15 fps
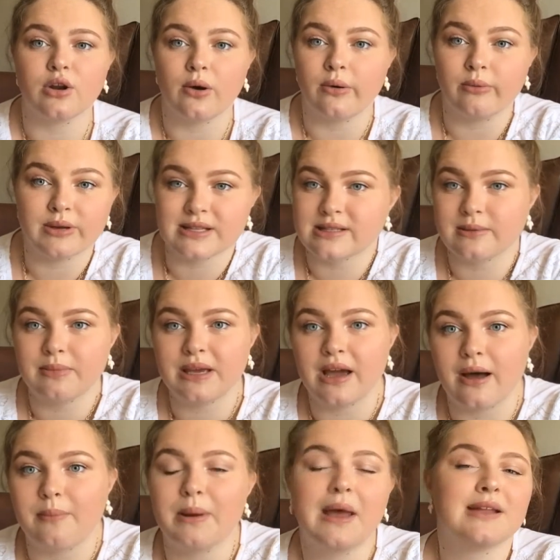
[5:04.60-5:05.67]
no one wants to be
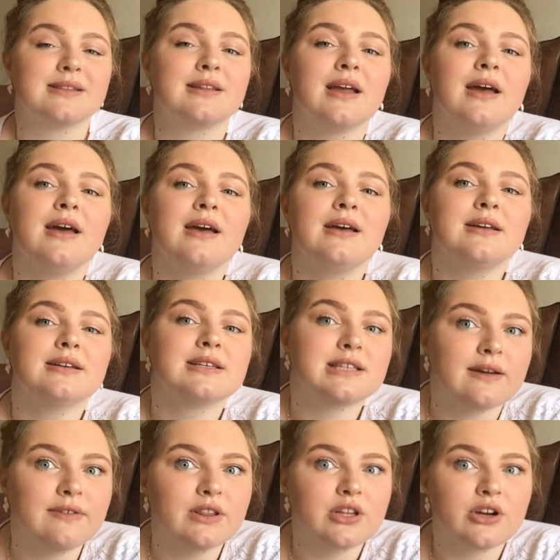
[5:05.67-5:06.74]
up at
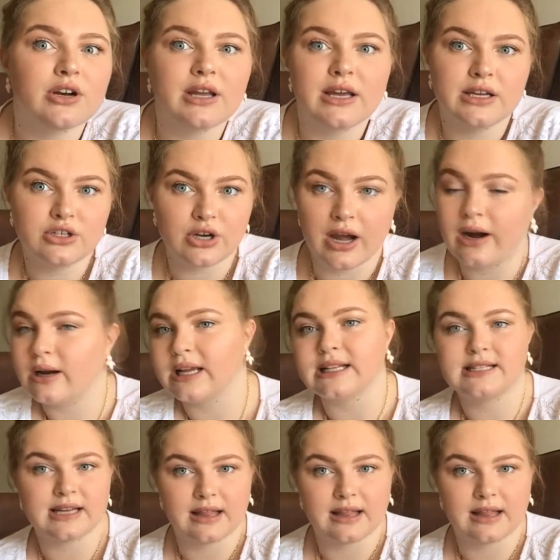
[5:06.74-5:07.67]
7:30 try to get